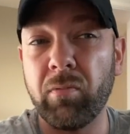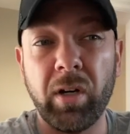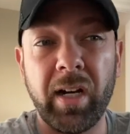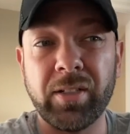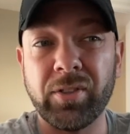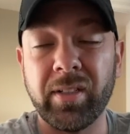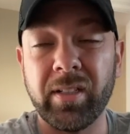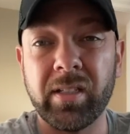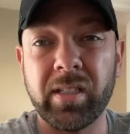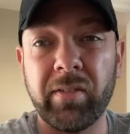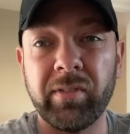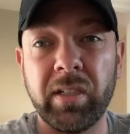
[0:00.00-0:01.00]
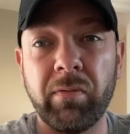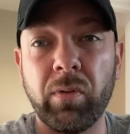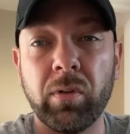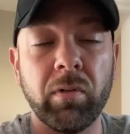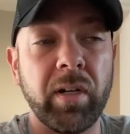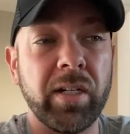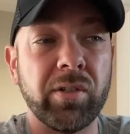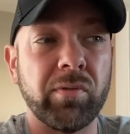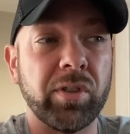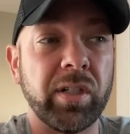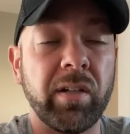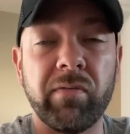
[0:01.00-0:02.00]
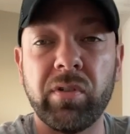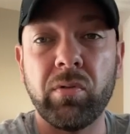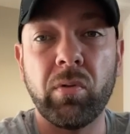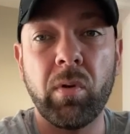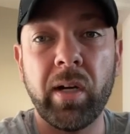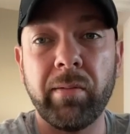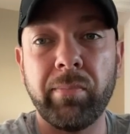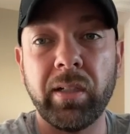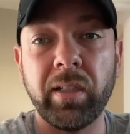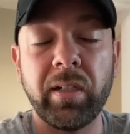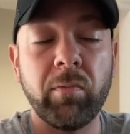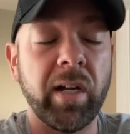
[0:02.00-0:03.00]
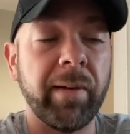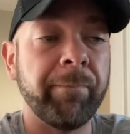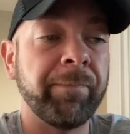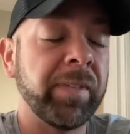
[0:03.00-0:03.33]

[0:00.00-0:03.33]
were actually in the 74 range, which gives you quite a bit of leeway.